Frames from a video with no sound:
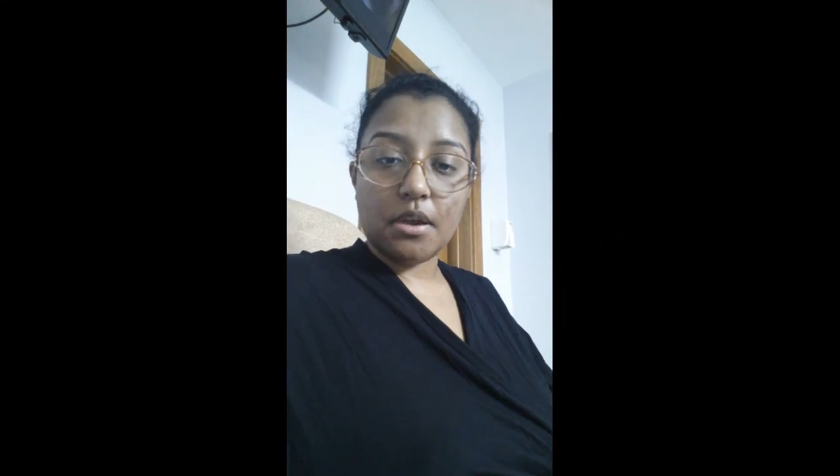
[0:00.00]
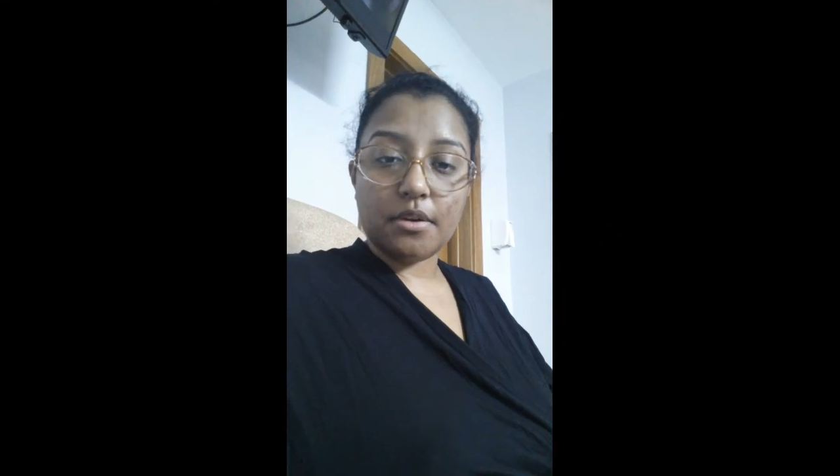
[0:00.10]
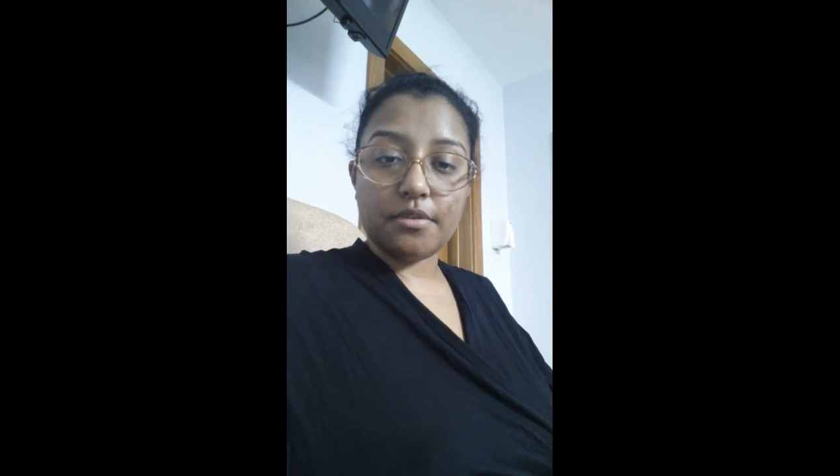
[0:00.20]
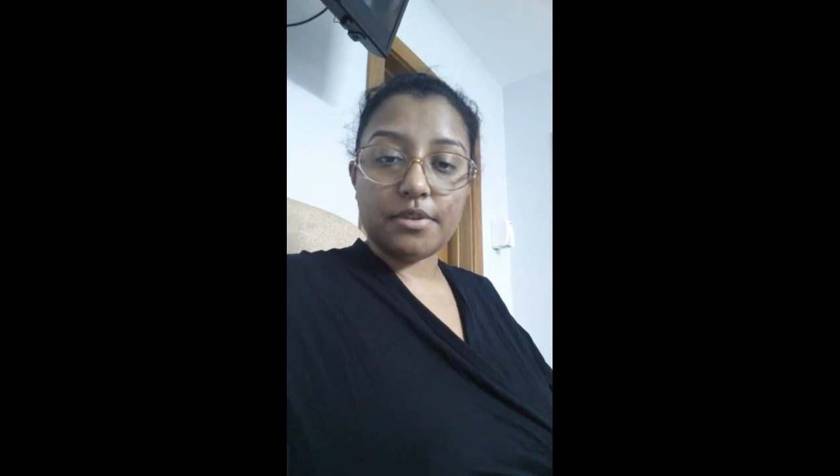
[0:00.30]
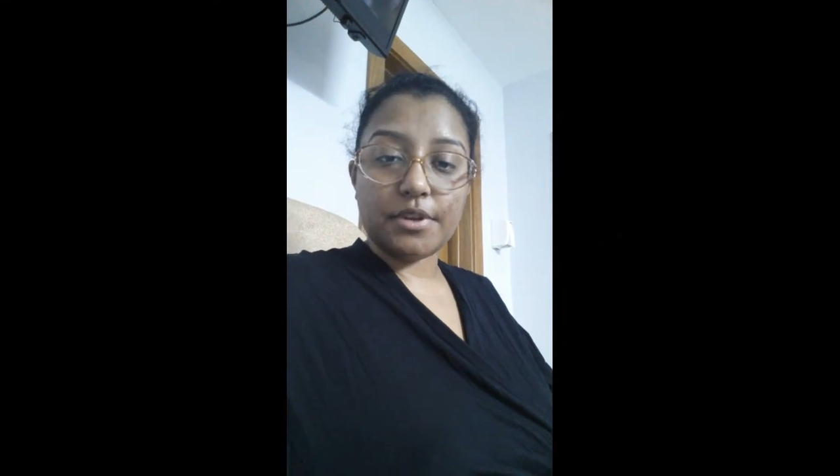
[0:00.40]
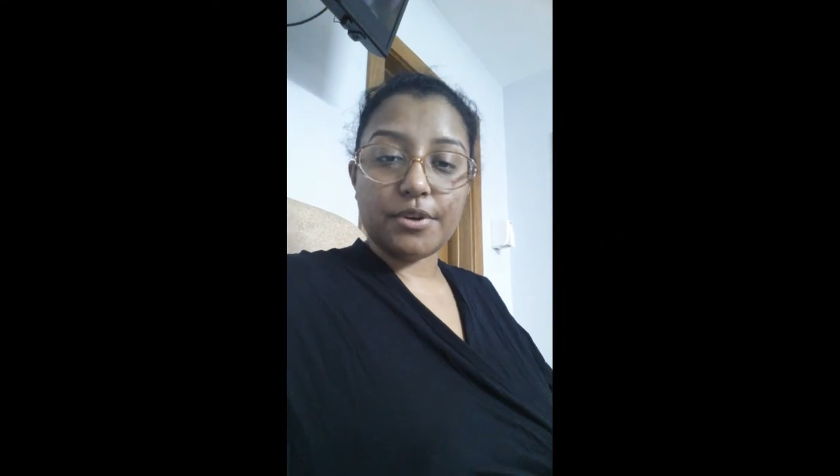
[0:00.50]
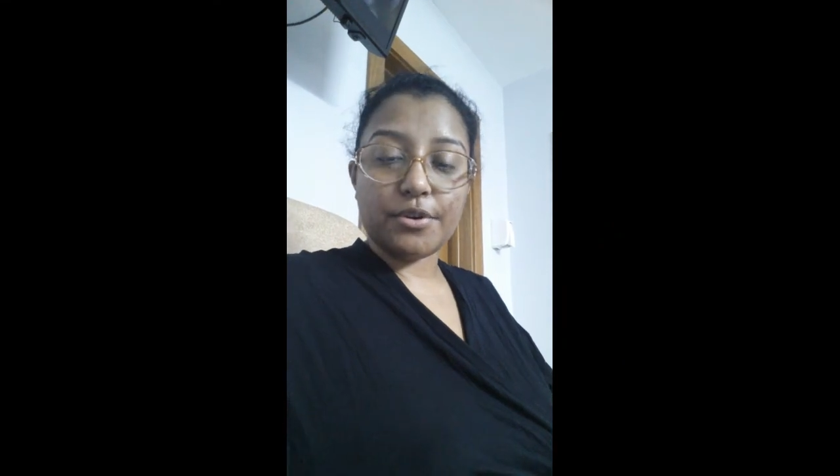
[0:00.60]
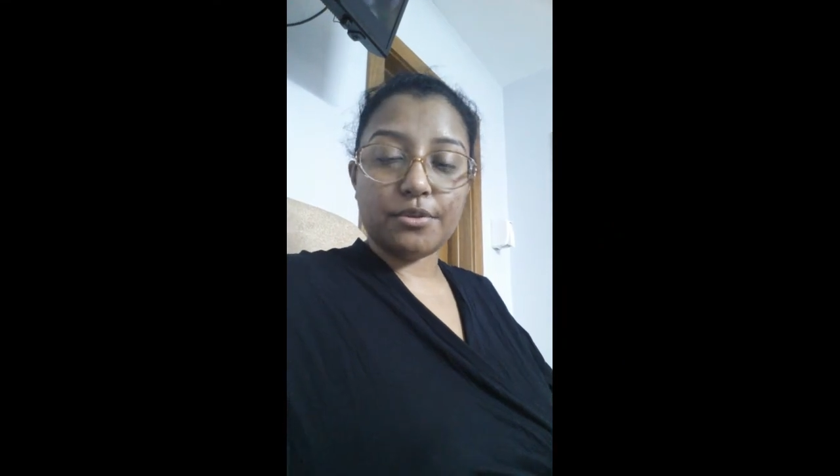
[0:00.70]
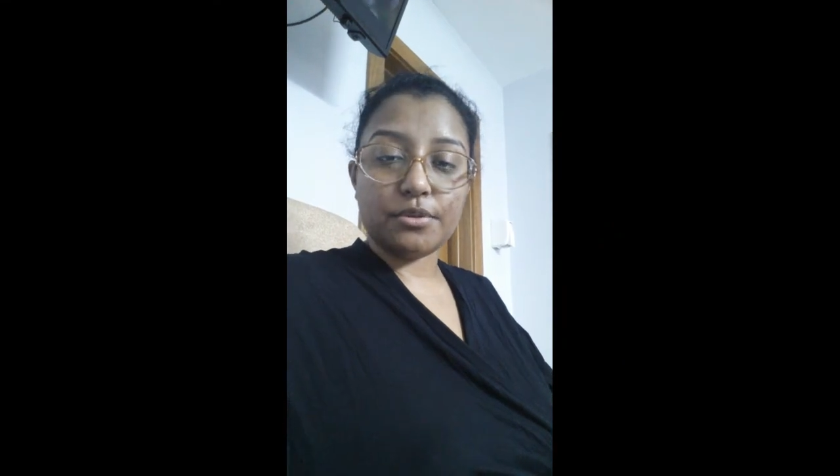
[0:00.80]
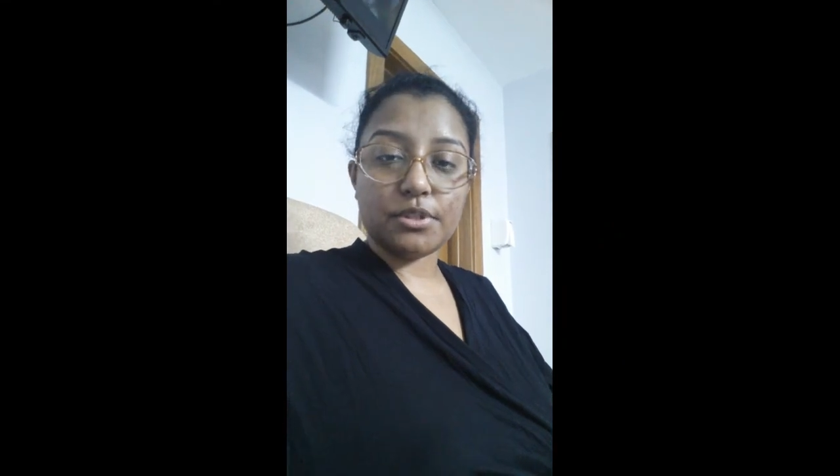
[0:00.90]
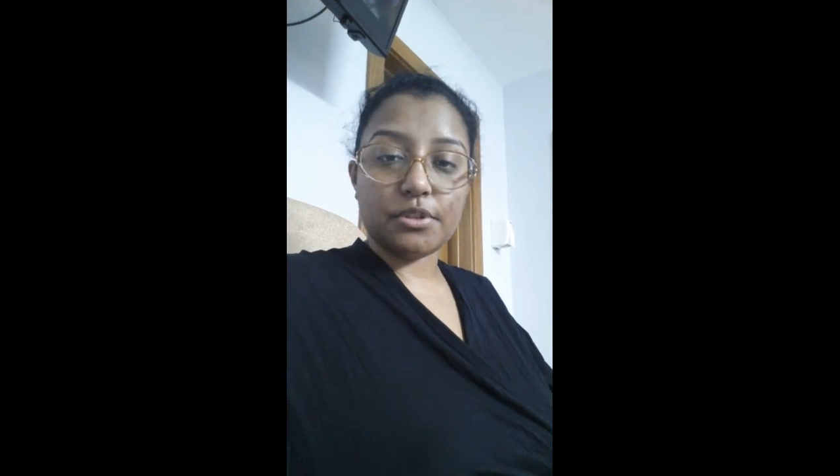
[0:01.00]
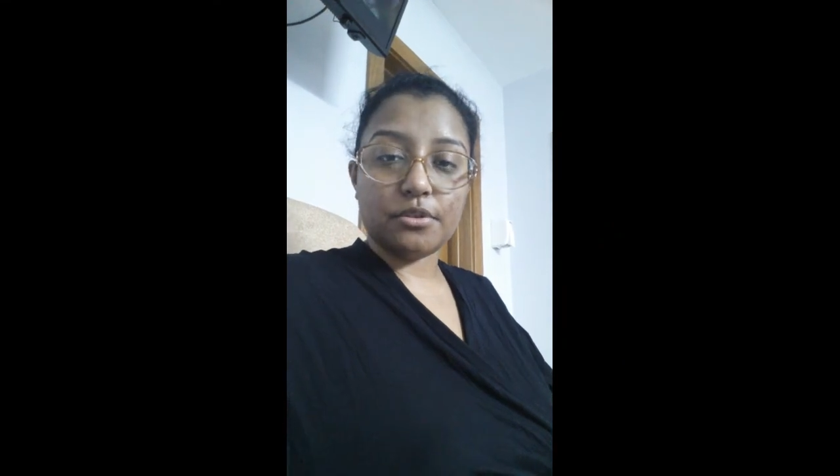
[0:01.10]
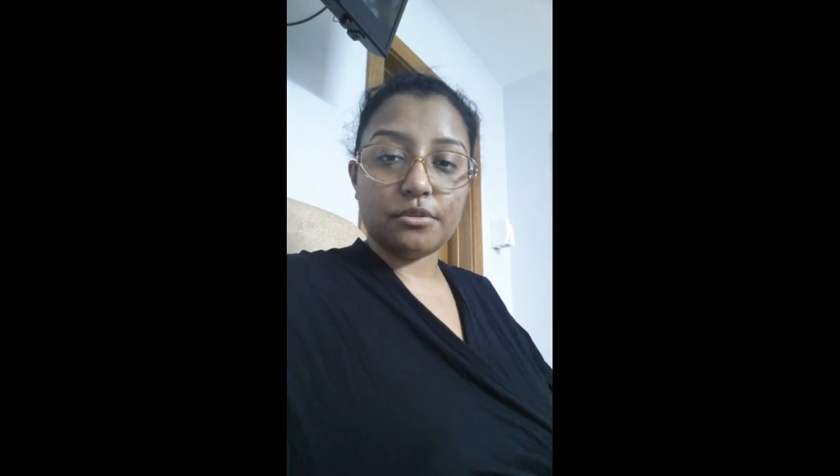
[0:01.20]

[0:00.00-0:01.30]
how everything goes. So,